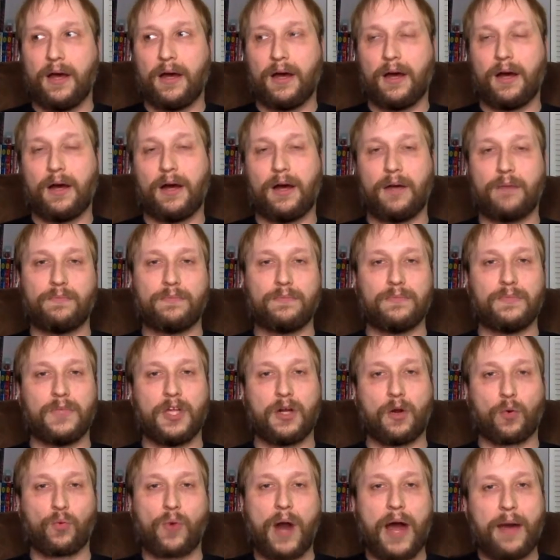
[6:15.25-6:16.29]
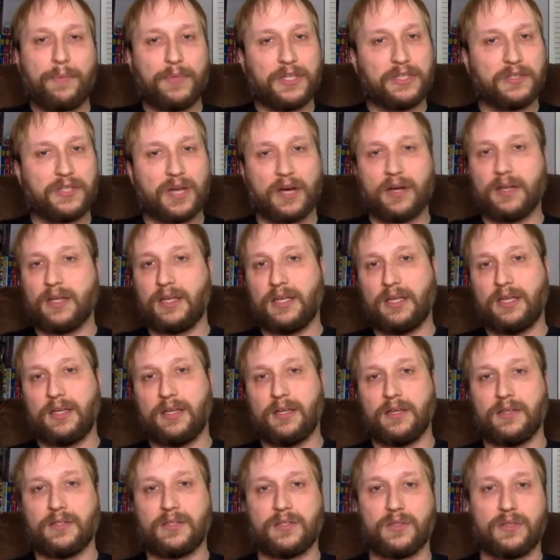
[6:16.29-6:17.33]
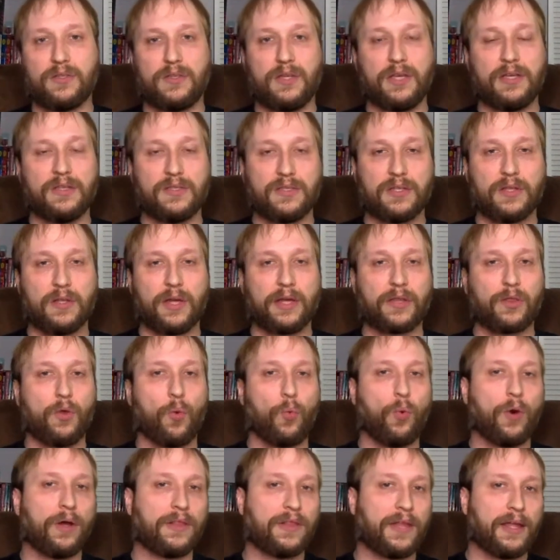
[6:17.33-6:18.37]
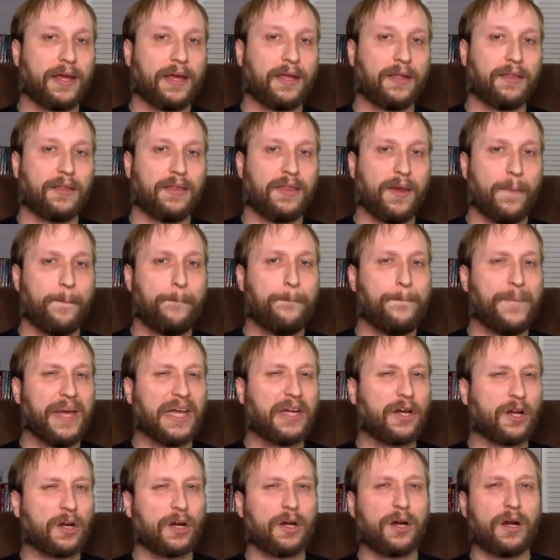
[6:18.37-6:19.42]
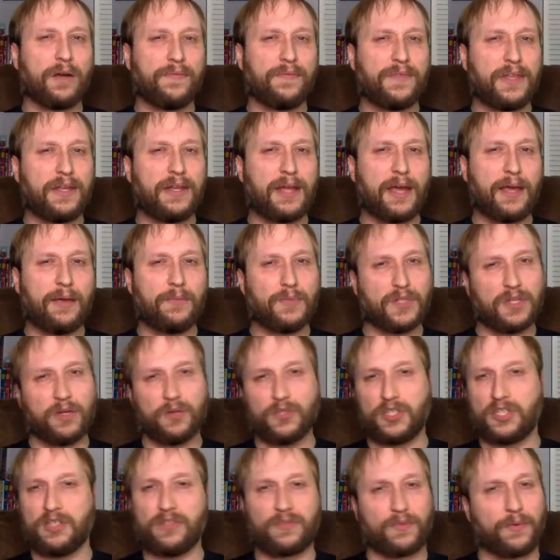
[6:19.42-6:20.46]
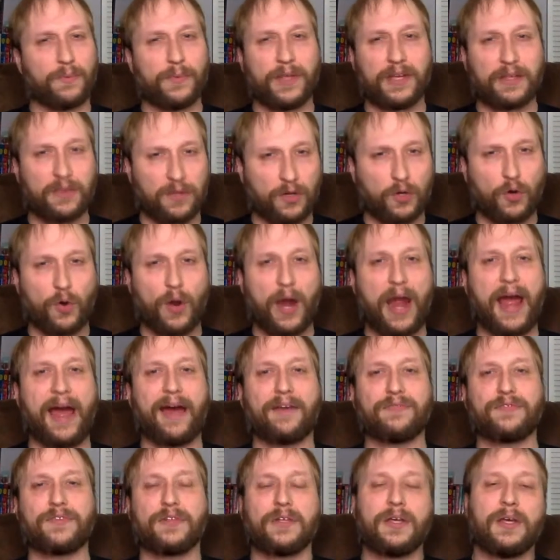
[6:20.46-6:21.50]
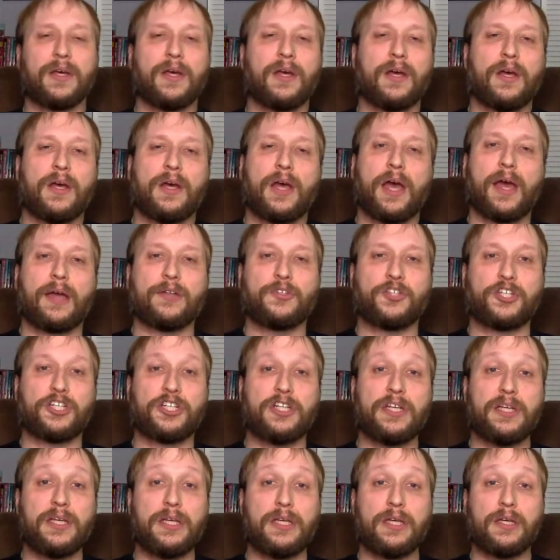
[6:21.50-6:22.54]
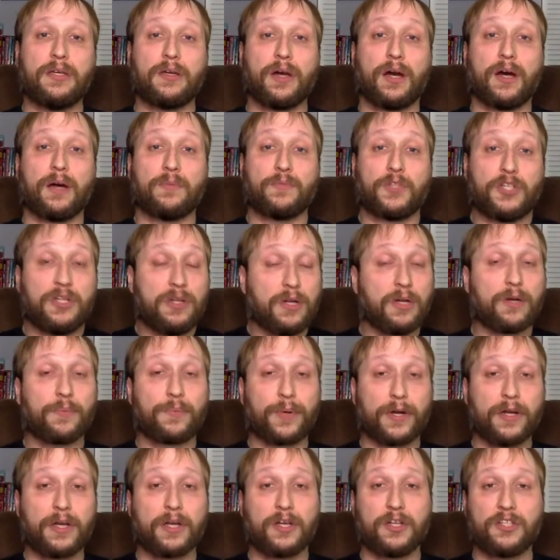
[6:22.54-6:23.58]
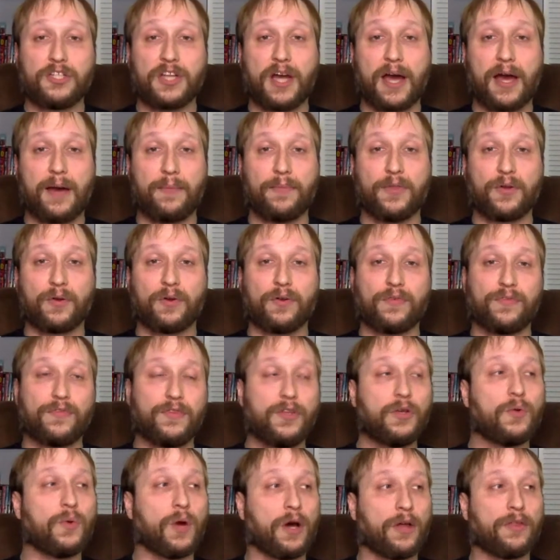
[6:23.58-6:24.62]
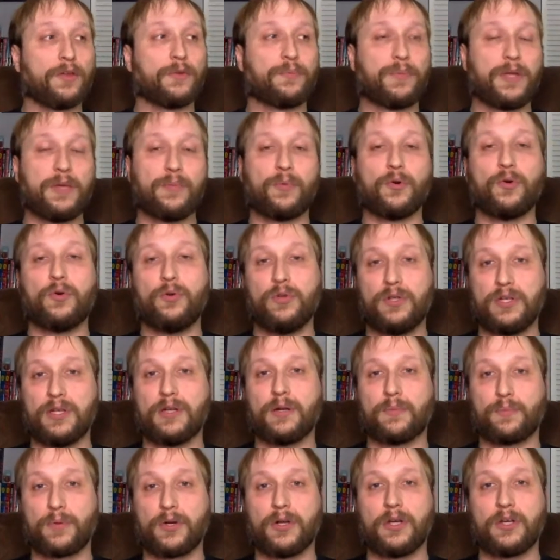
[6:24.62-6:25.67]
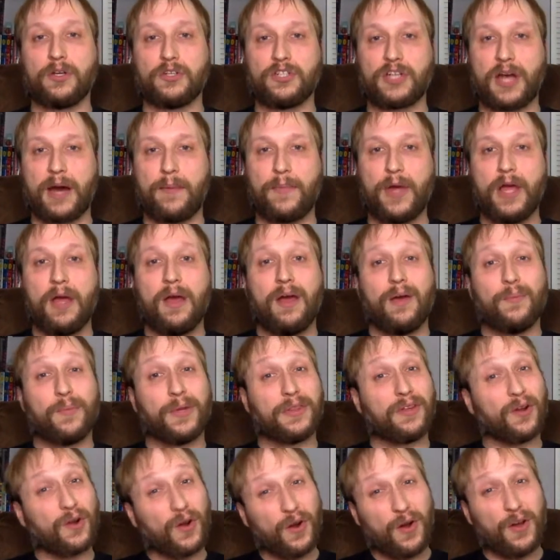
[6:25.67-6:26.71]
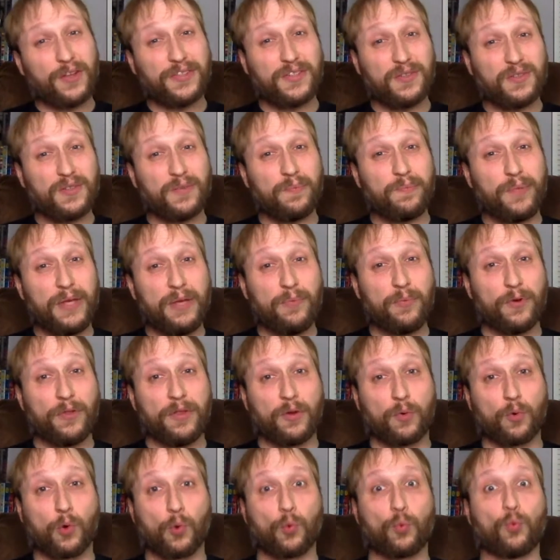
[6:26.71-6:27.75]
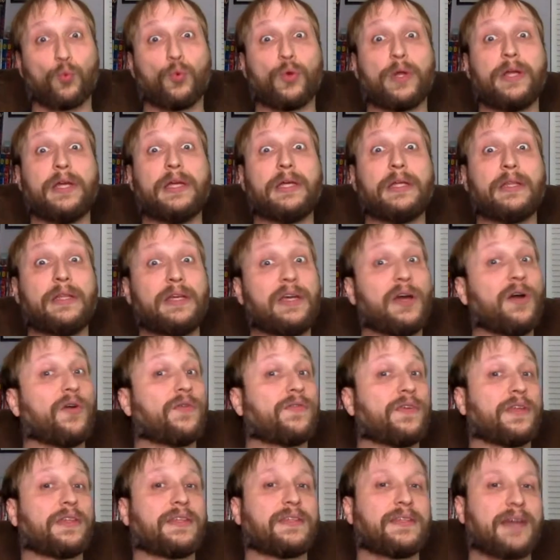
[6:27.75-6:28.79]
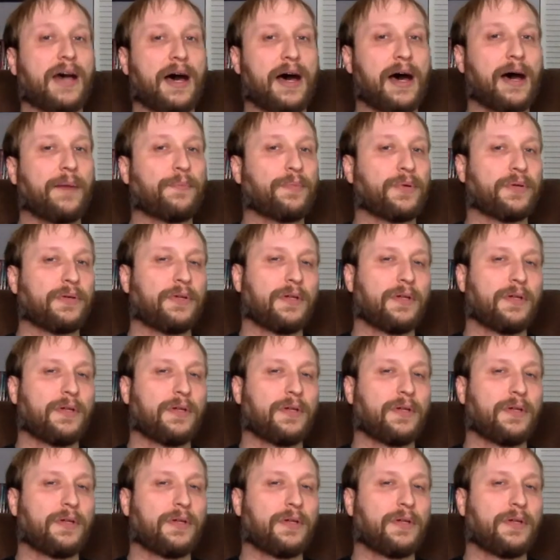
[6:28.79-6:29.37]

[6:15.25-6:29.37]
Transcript: um, you know, Robin Tunney is is like the one like the bigger of the names. You know, she's from like The Craft, and she um, she did a pretty good job. There were a few other people who did a pretty good job, but there are also some people that were really over the top